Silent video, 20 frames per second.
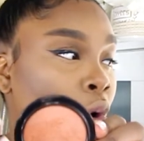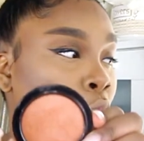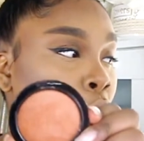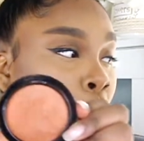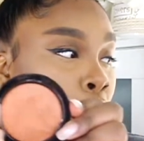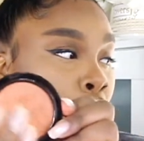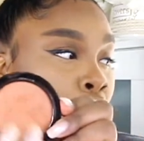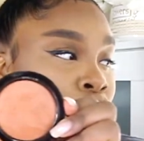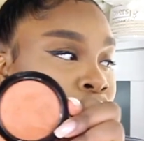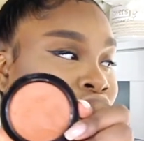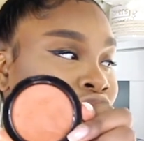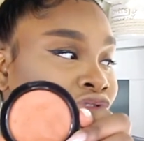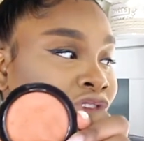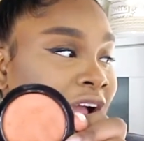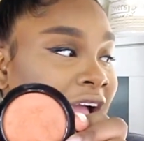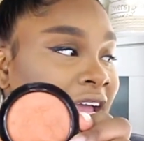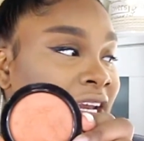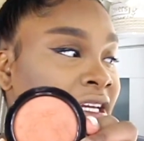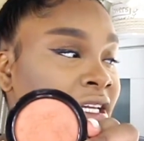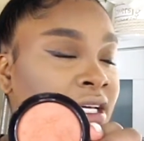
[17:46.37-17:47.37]

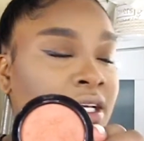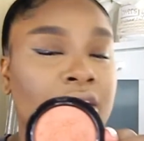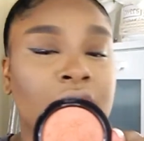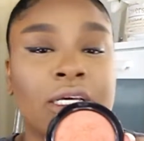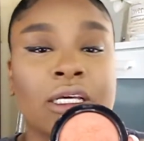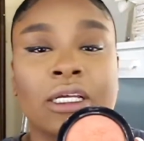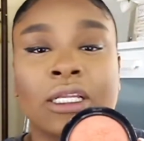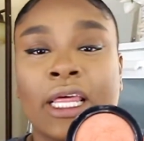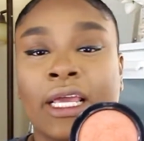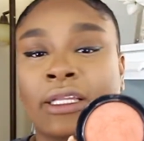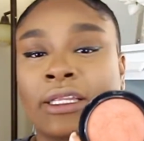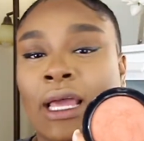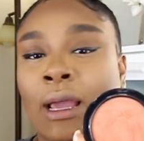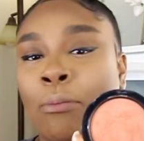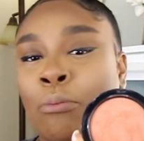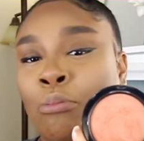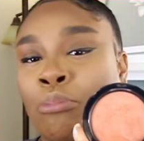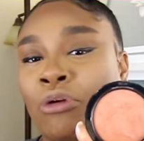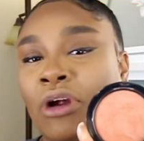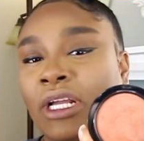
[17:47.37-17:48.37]
red, like
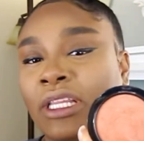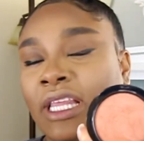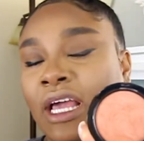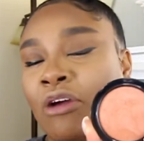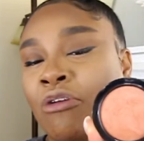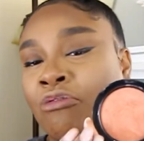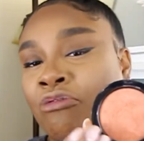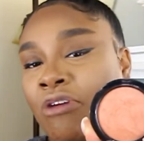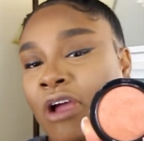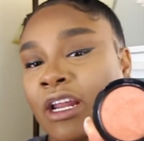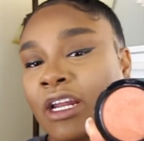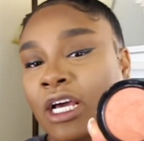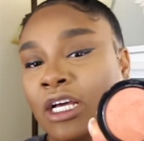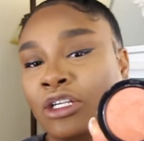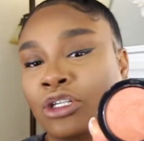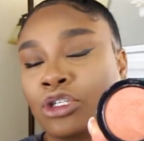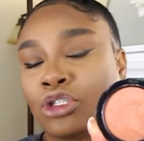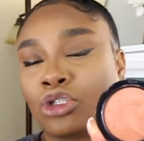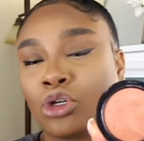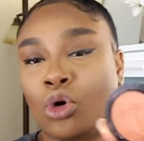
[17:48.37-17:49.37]
that brick, that red
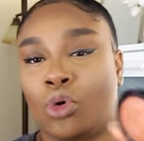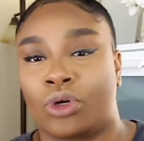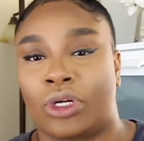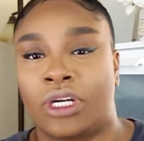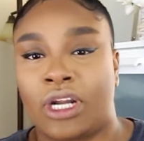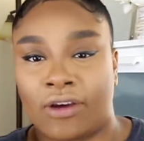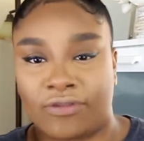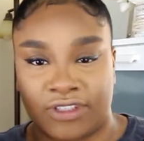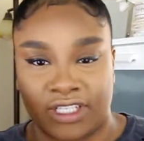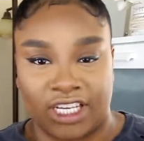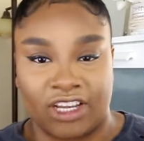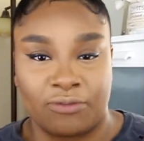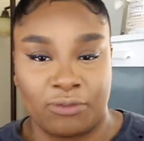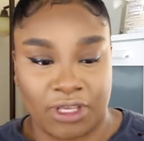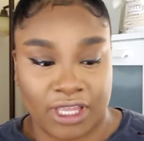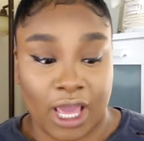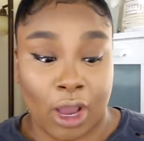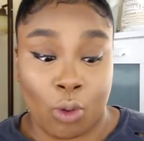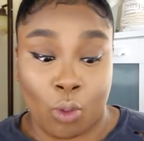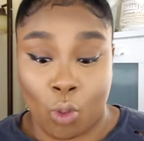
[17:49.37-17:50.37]
undertone enough to give me
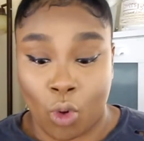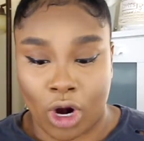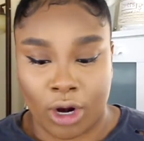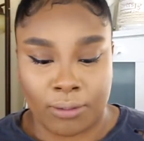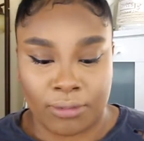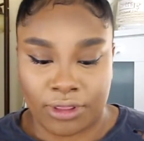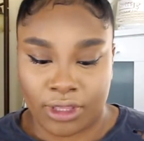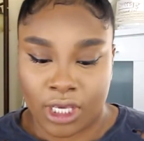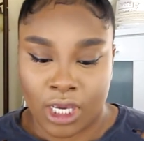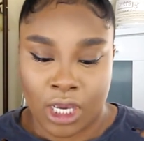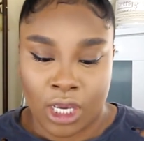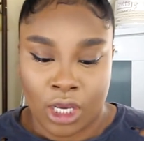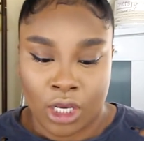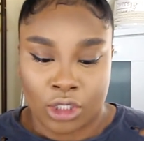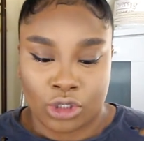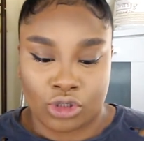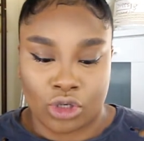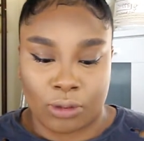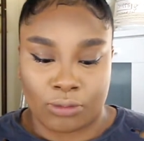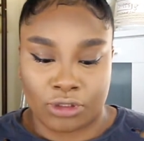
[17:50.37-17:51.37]
that warmth.
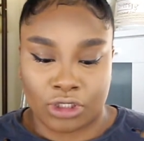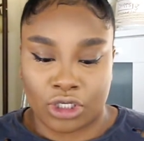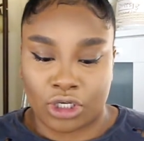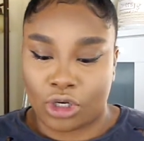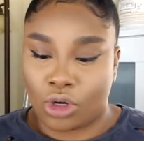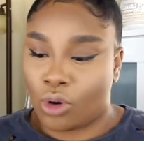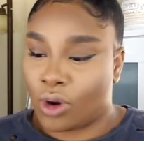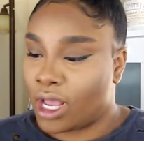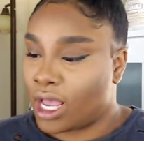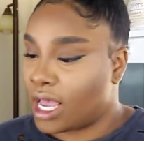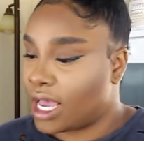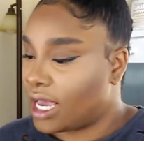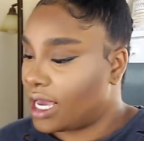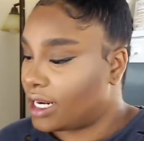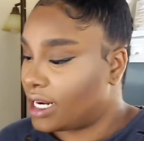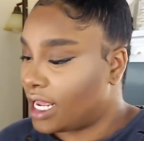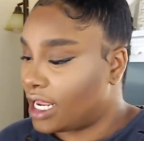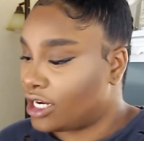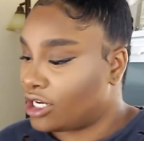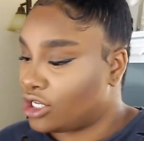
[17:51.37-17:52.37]
So I'm just gonna go
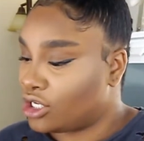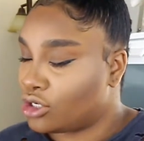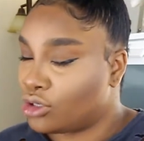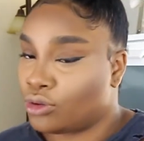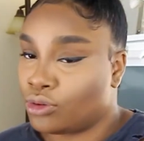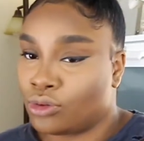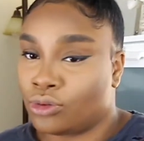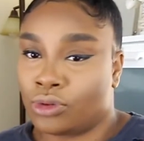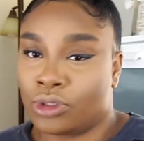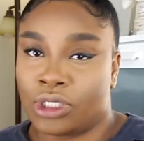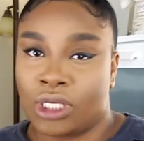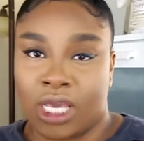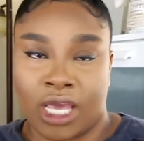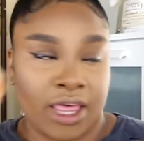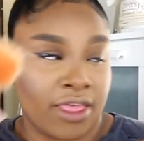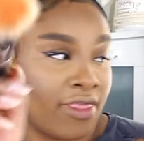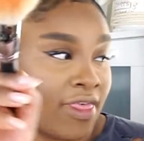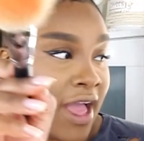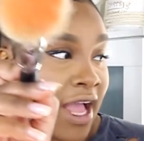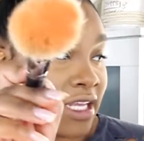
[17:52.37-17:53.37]
ahead and use
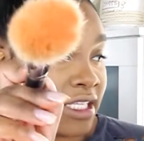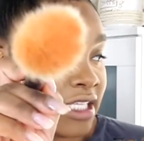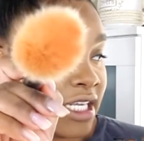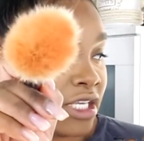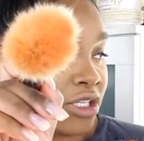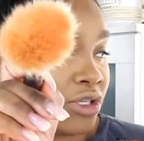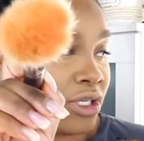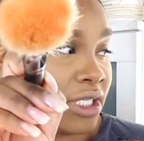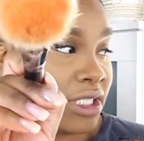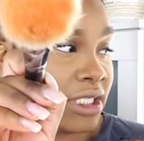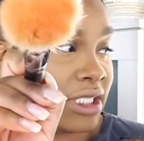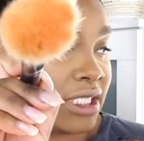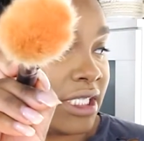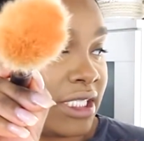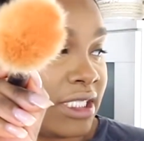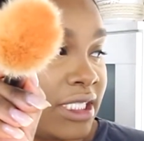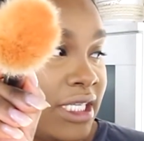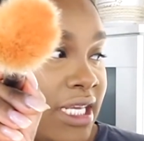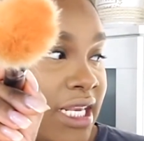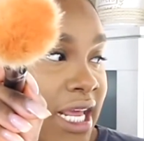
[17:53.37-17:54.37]
that. See, as you can
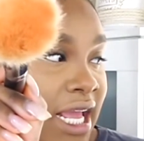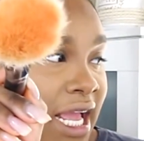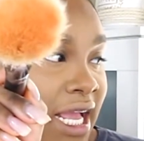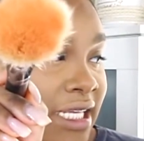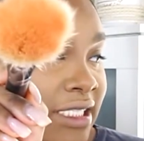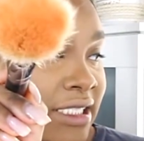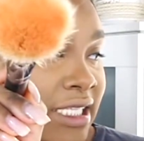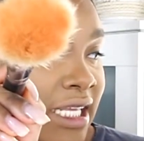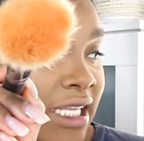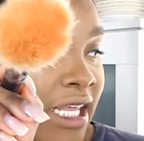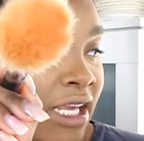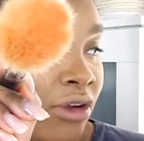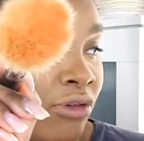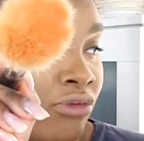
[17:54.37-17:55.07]
see it has that like